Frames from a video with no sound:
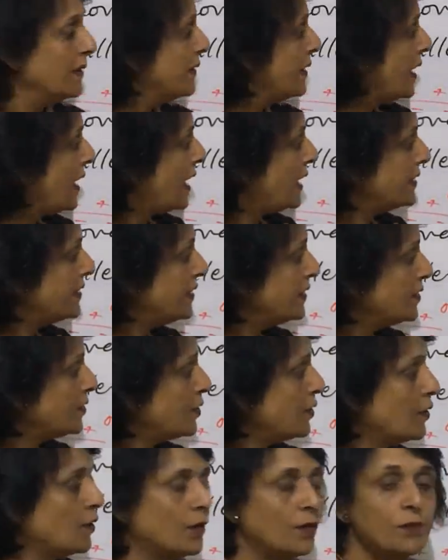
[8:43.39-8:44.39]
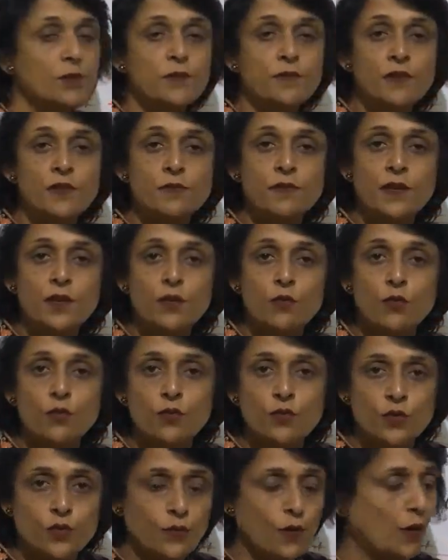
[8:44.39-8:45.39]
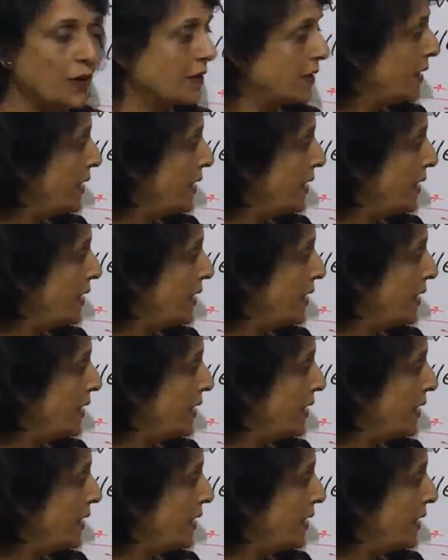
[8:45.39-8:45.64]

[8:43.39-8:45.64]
The other terms which we use for